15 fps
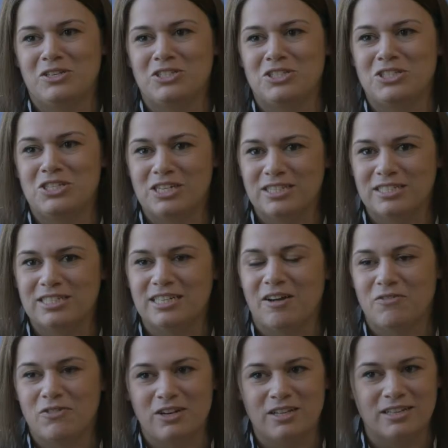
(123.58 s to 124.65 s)
She's
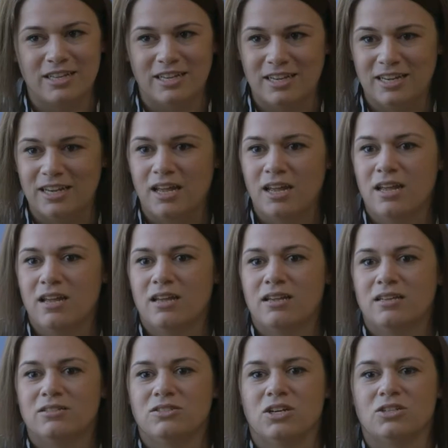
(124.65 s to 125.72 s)
definitely
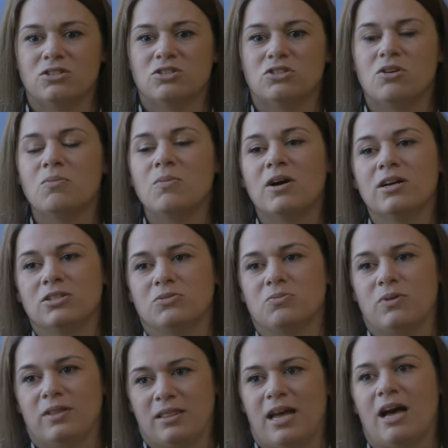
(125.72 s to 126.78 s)
done so much
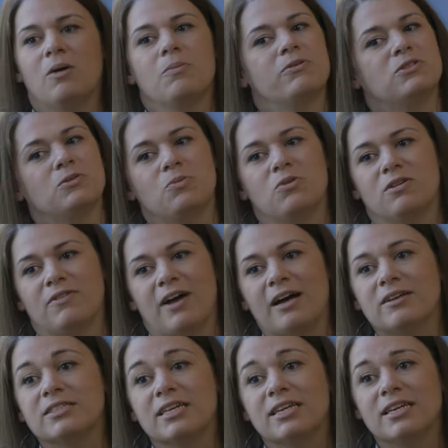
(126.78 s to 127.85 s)
with the help of supportive
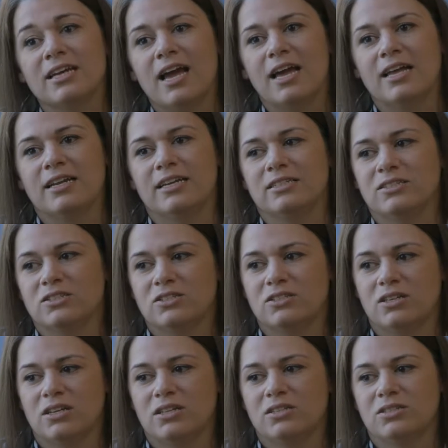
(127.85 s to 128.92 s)
housing, and it
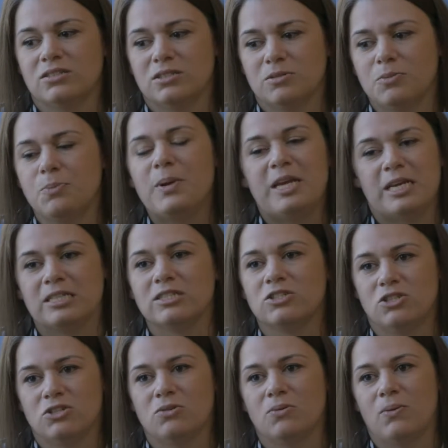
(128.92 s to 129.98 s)
speaks
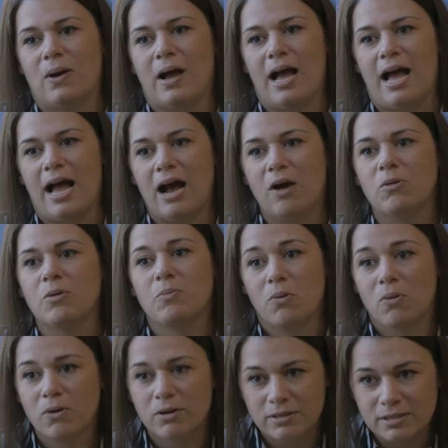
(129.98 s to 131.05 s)
to how
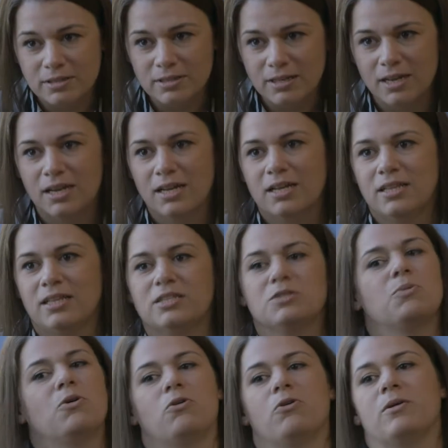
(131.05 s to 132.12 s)
important these
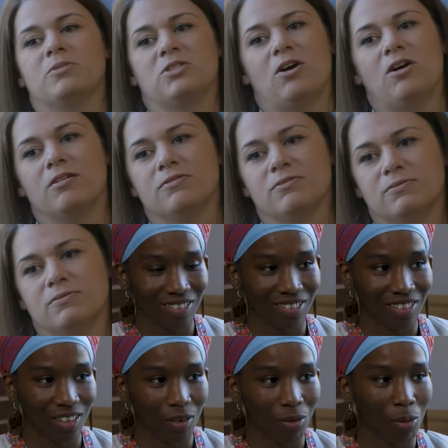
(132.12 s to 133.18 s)
programs are.
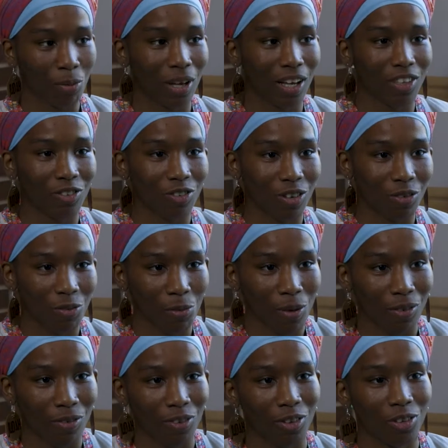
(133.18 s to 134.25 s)
Some of the biggest dreams for
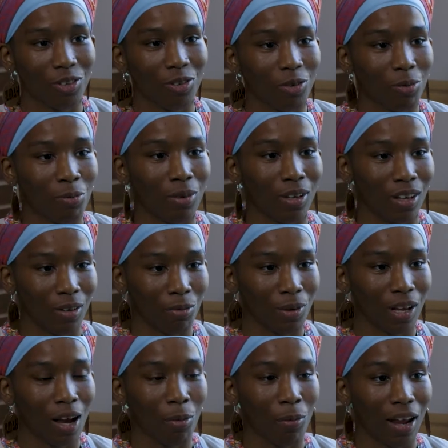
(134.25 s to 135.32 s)
my future would be
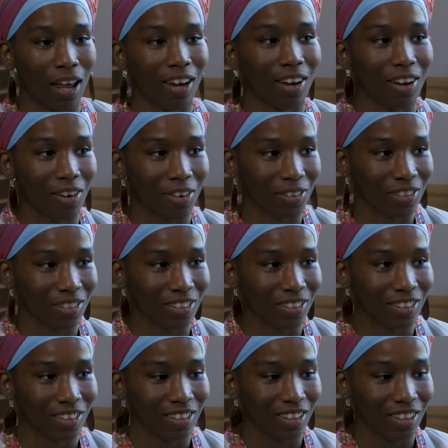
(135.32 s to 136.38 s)
becoming that nurse.
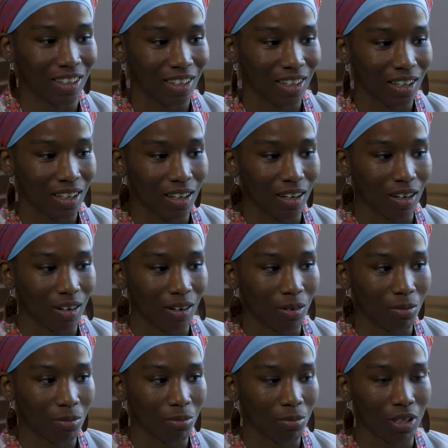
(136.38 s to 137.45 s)

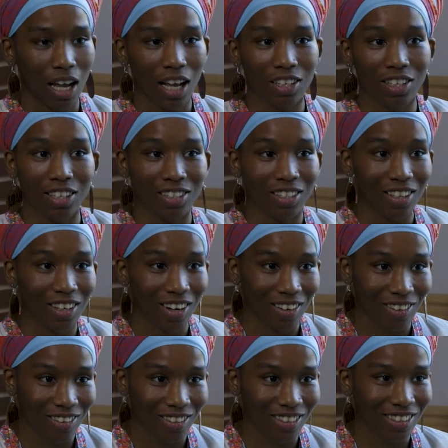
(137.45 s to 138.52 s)
But not just a
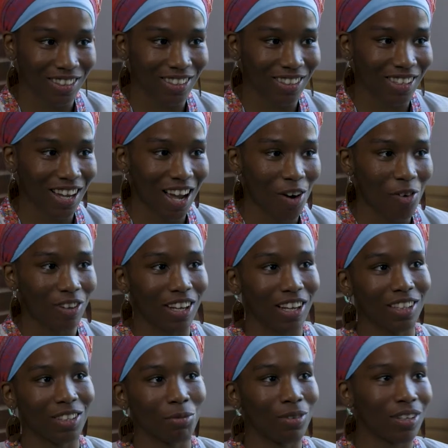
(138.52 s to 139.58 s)
nurse. I would
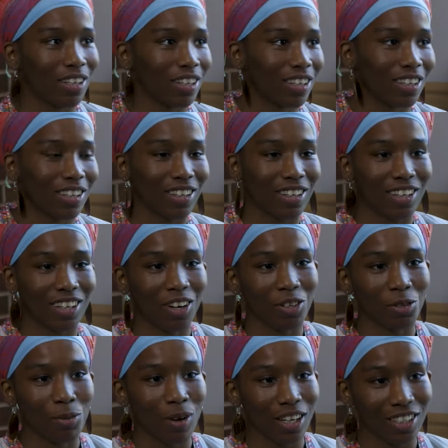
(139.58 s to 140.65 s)
like to be a
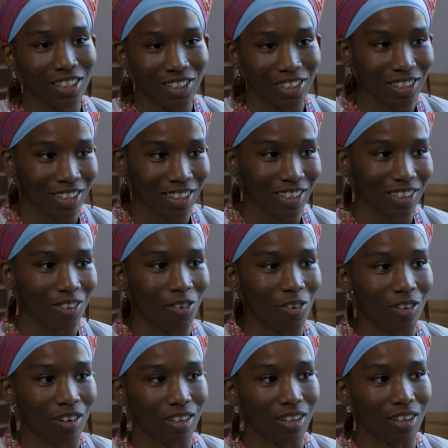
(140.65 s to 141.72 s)
nurse practitioner
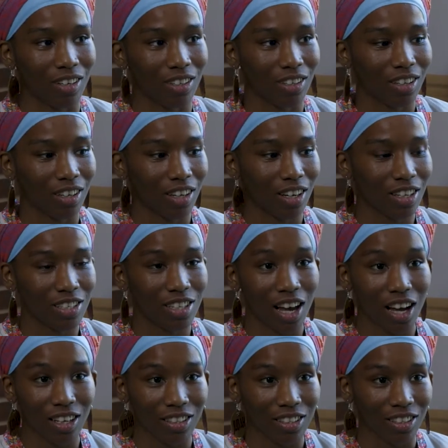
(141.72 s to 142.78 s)
or a
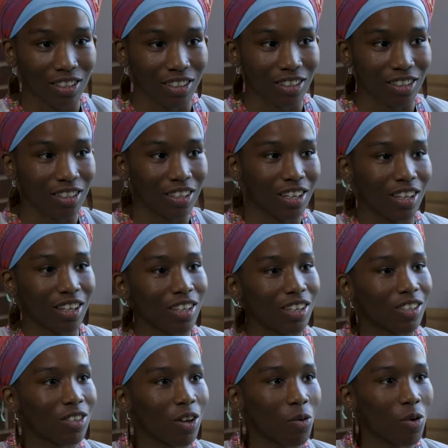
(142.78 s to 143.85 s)
doctor,
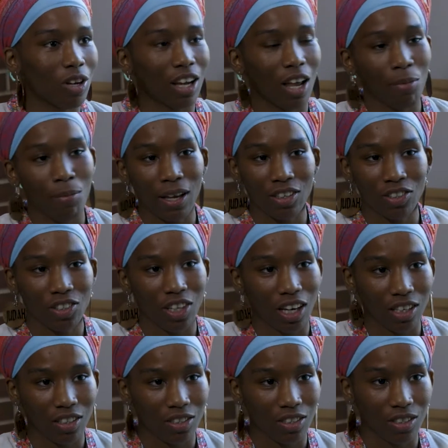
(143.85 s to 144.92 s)
someone that makes
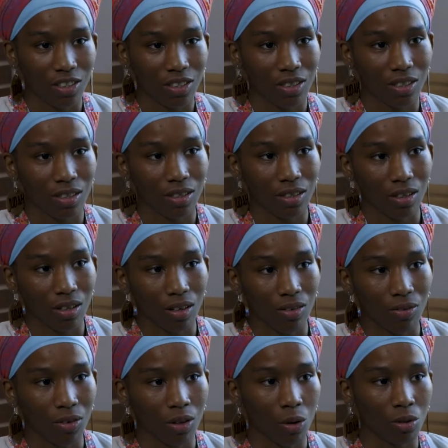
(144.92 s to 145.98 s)
changes
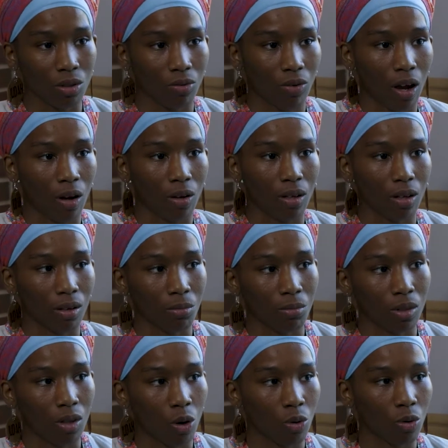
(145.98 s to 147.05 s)
for those around
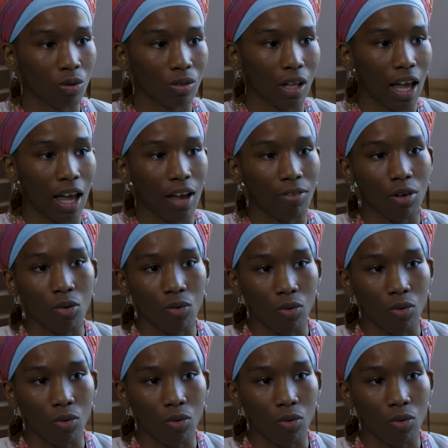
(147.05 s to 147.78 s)
them, those that have no